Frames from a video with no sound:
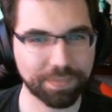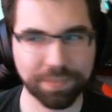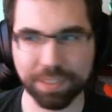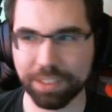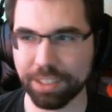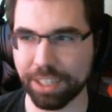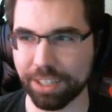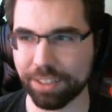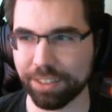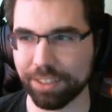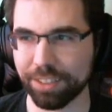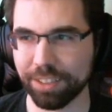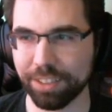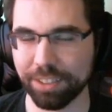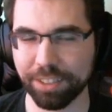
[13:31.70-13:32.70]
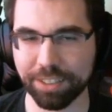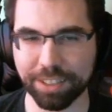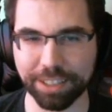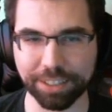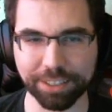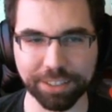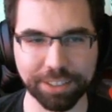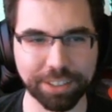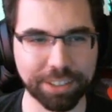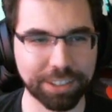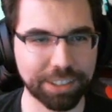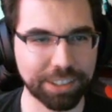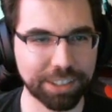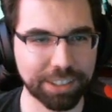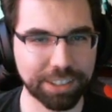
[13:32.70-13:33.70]
Yes, exactly.
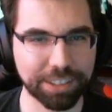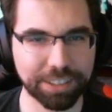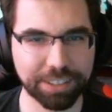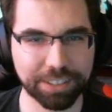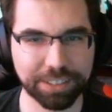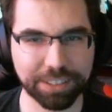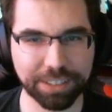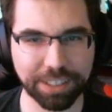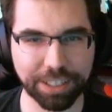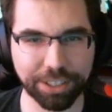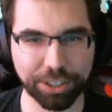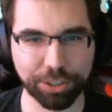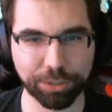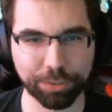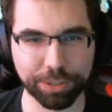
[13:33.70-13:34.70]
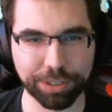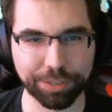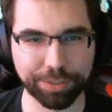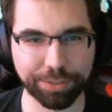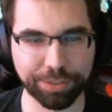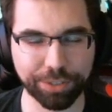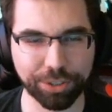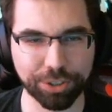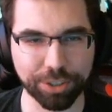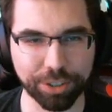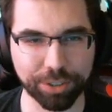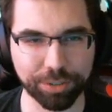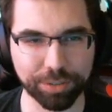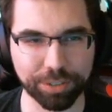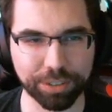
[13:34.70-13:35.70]
I know we've
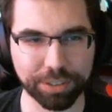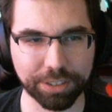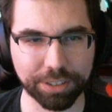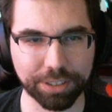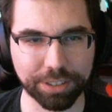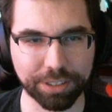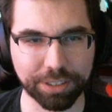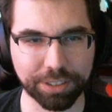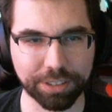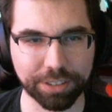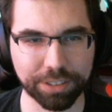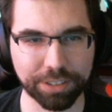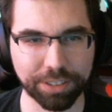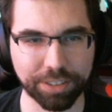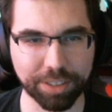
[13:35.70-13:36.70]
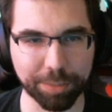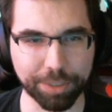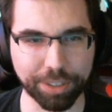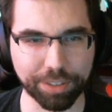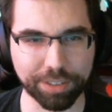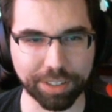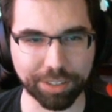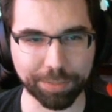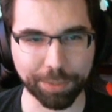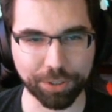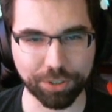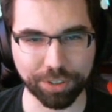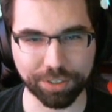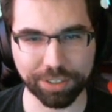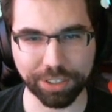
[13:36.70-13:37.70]
shown some of this stuff, but
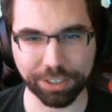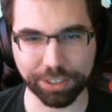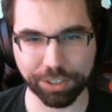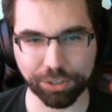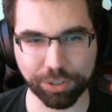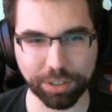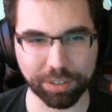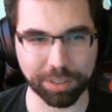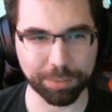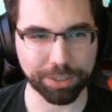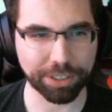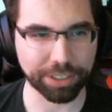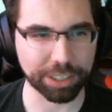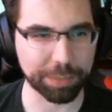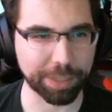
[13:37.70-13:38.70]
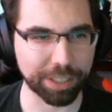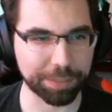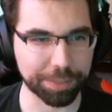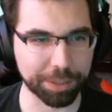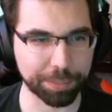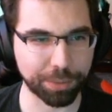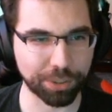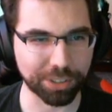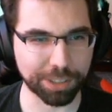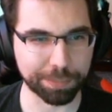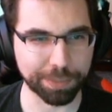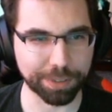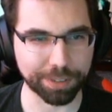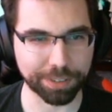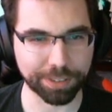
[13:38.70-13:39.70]
just to illustrate what I'm talking about, I'm going to pull up
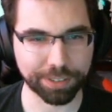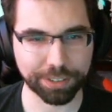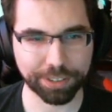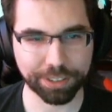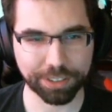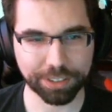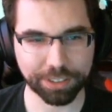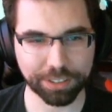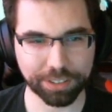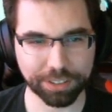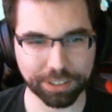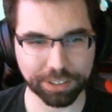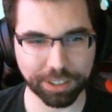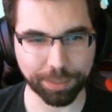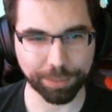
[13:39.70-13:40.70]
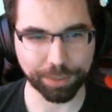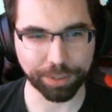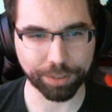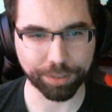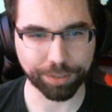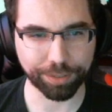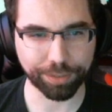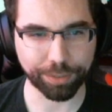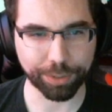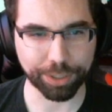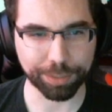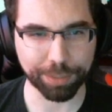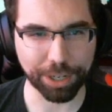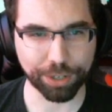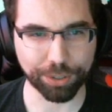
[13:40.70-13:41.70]
a couple of
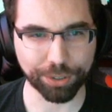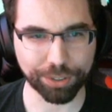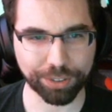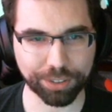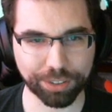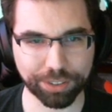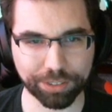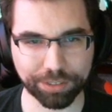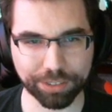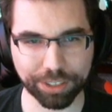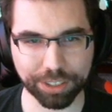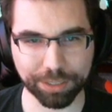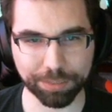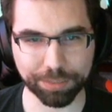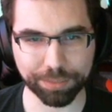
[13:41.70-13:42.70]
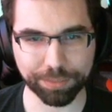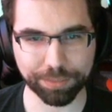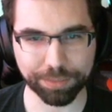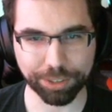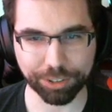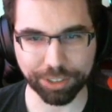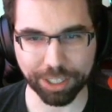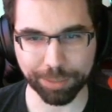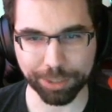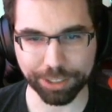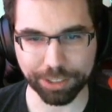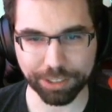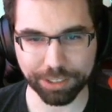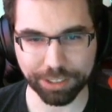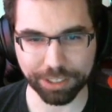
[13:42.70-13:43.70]
3D models while I'm describing it.